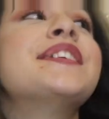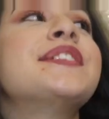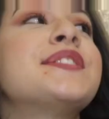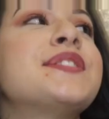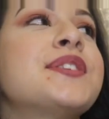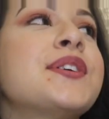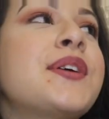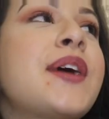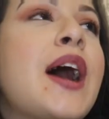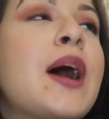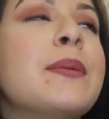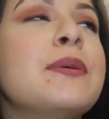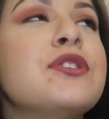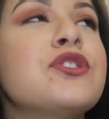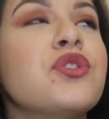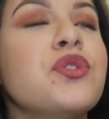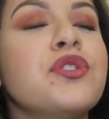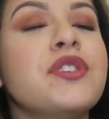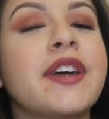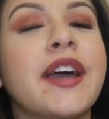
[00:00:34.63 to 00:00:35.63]
So I'll be
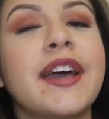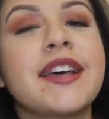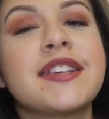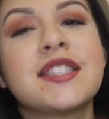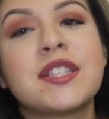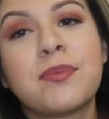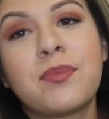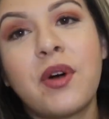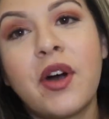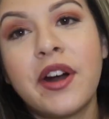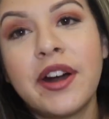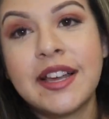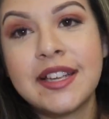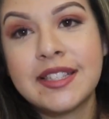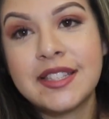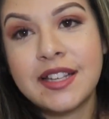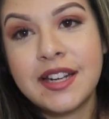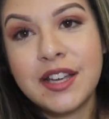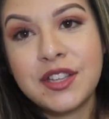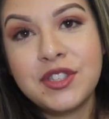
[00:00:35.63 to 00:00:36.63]
showing you guys the
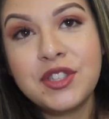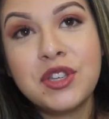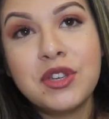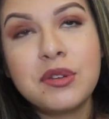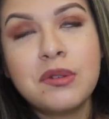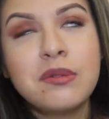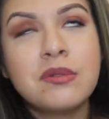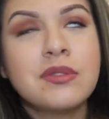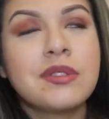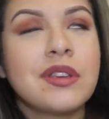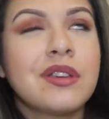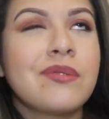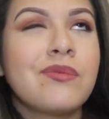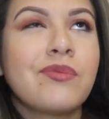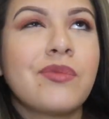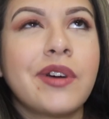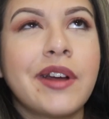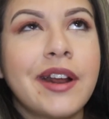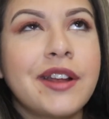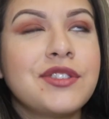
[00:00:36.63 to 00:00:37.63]
products that I use
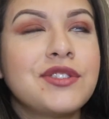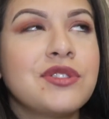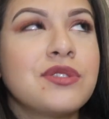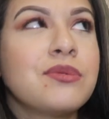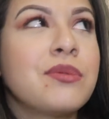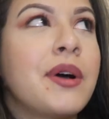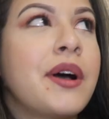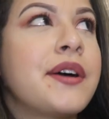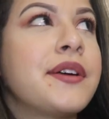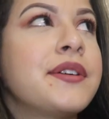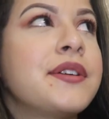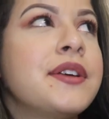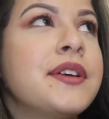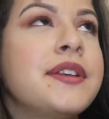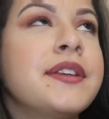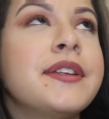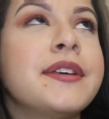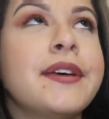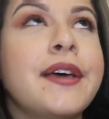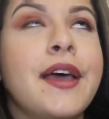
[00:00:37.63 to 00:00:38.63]
and what I do on
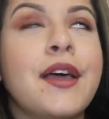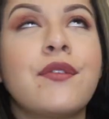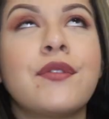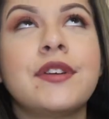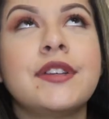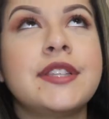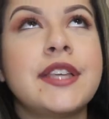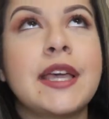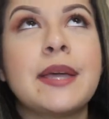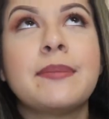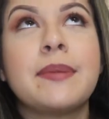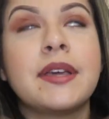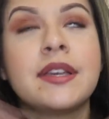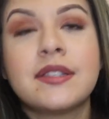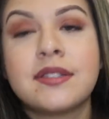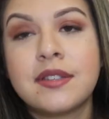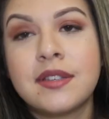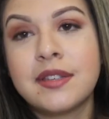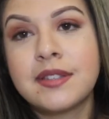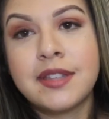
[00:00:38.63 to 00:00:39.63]
an everyday
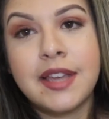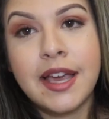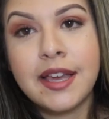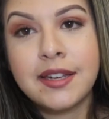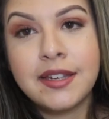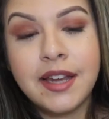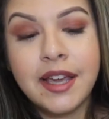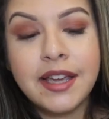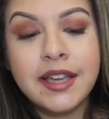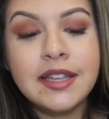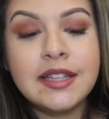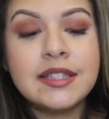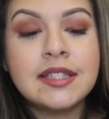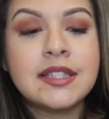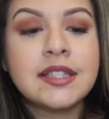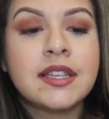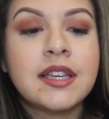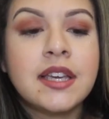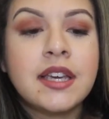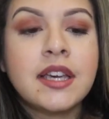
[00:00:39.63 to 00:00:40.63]
basis at
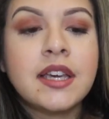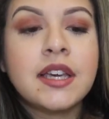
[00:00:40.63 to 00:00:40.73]
night